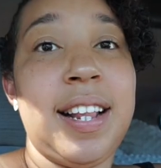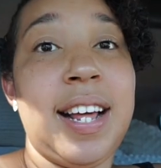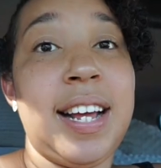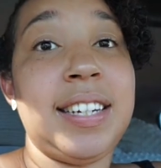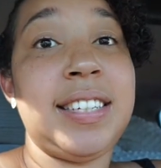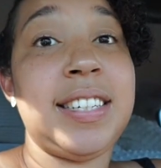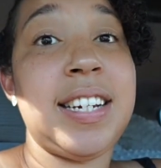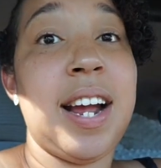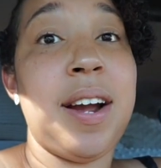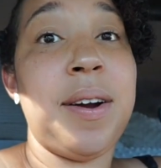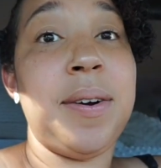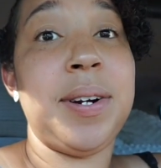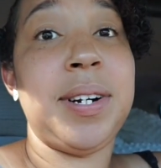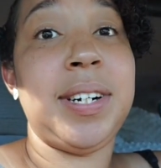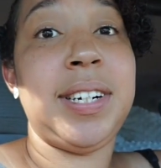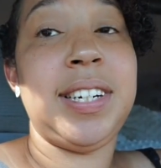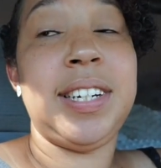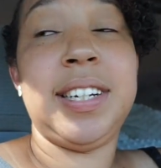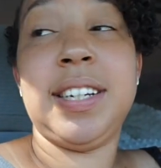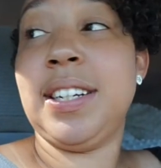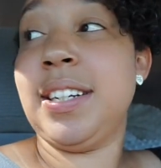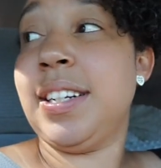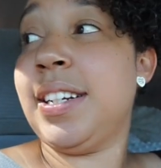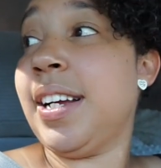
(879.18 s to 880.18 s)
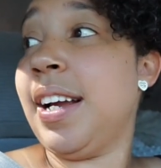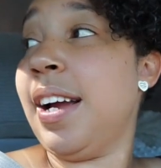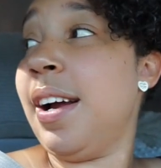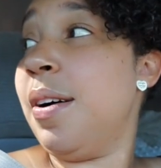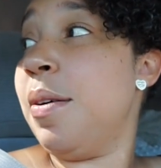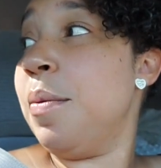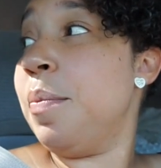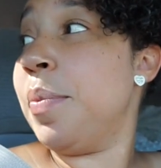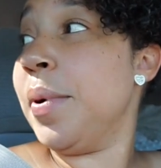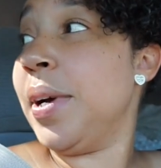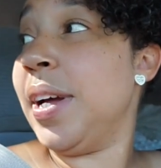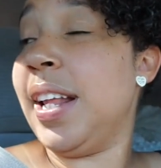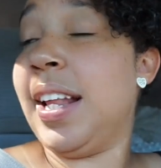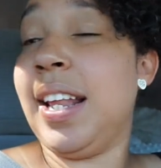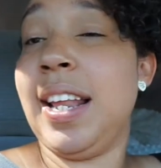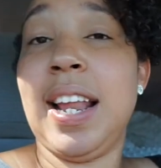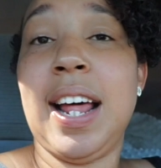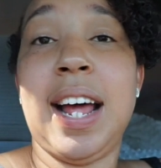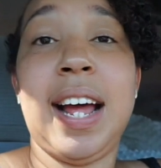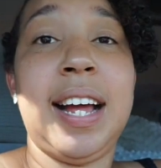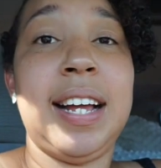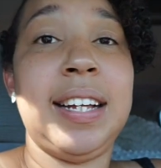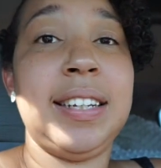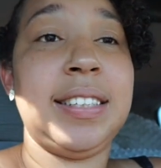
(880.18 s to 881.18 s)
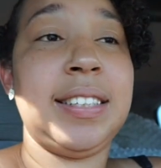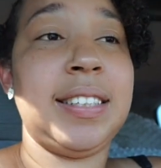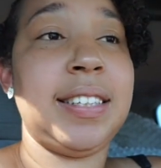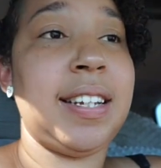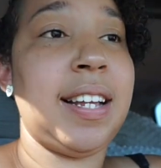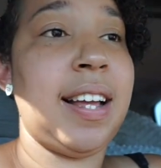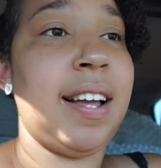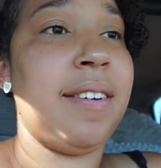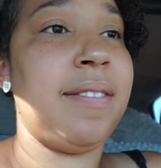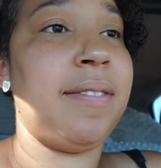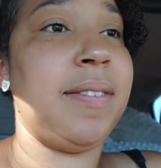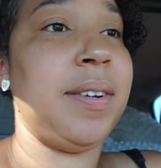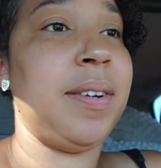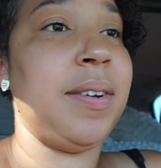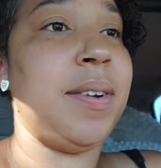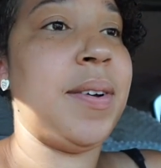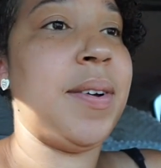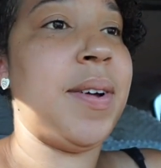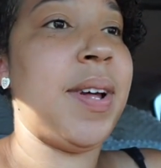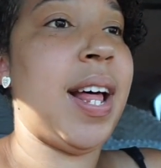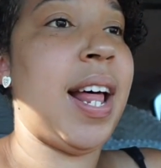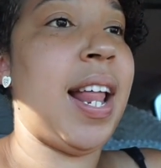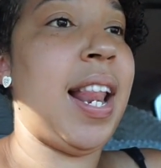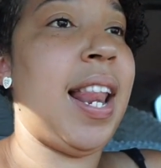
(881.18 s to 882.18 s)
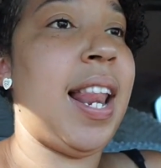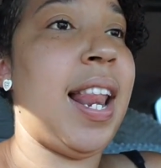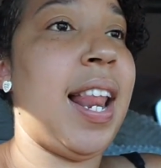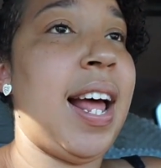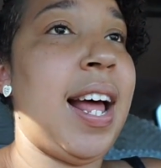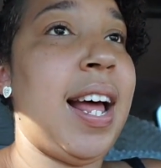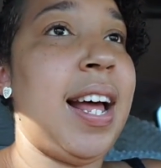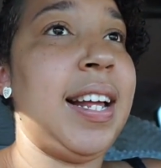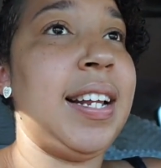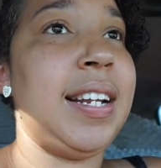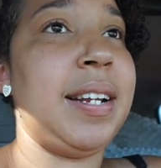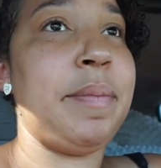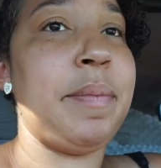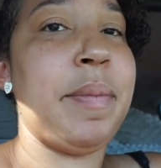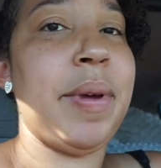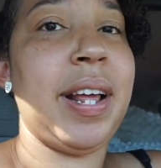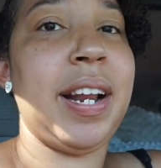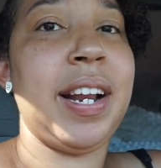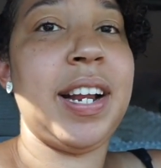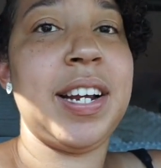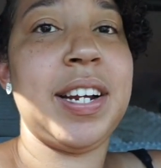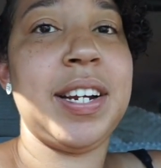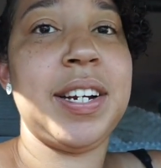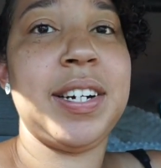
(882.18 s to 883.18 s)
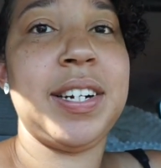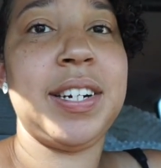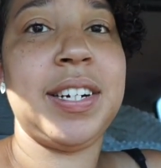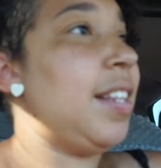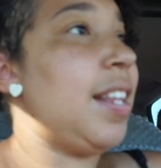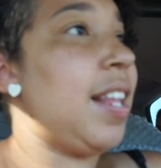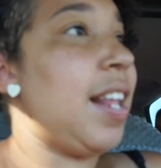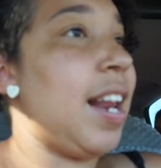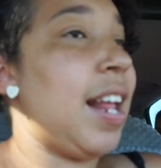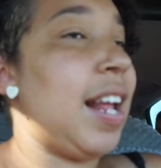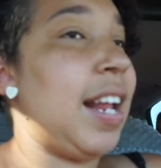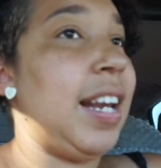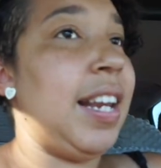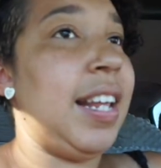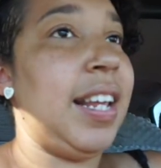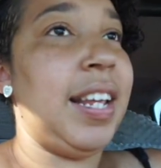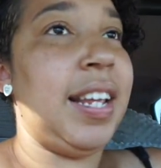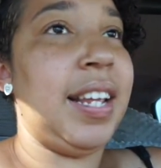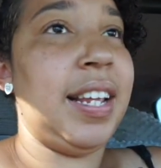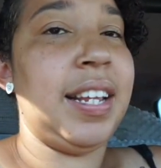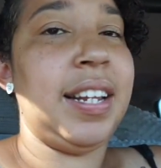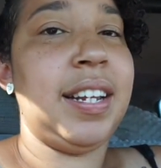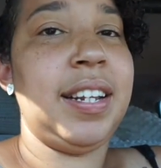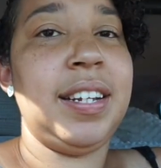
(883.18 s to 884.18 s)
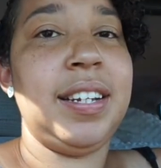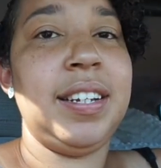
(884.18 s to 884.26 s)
That shower did help a lot. I feel a lot better than I did.